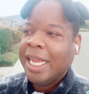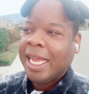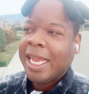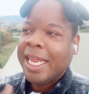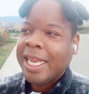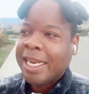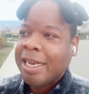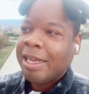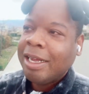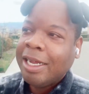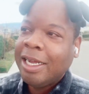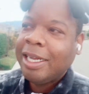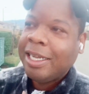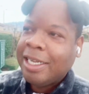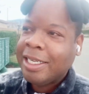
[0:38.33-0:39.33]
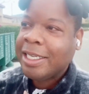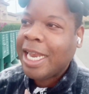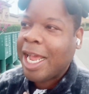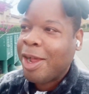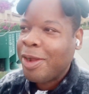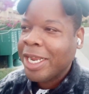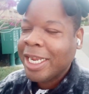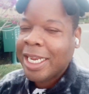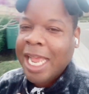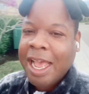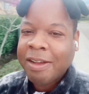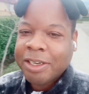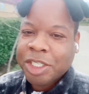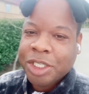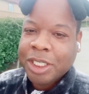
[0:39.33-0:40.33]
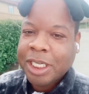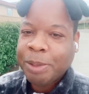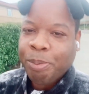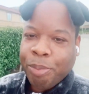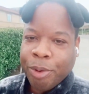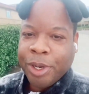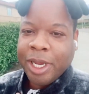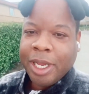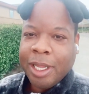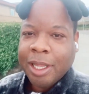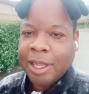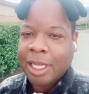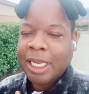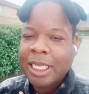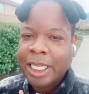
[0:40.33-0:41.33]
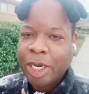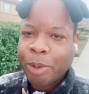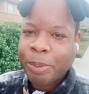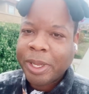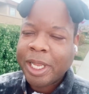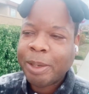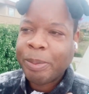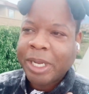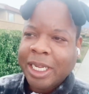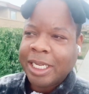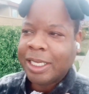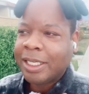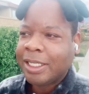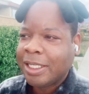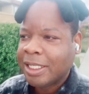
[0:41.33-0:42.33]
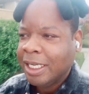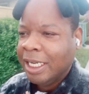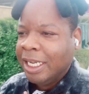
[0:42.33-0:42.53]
And now I could actually breathe a little bit because